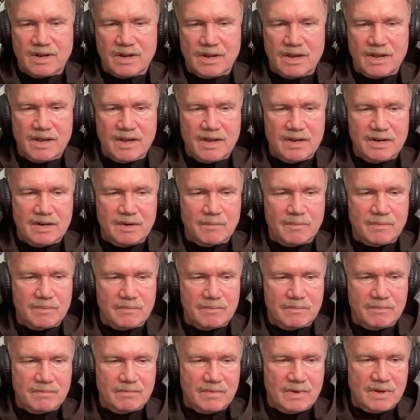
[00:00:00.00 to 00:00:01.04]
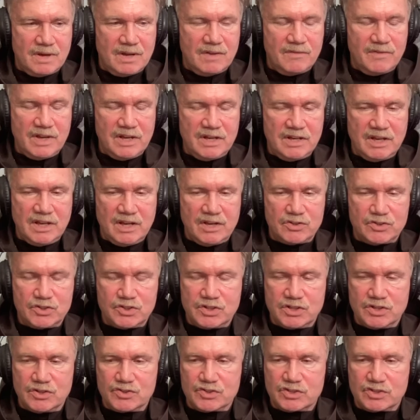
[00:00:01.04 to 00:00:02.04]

And I have ADHD,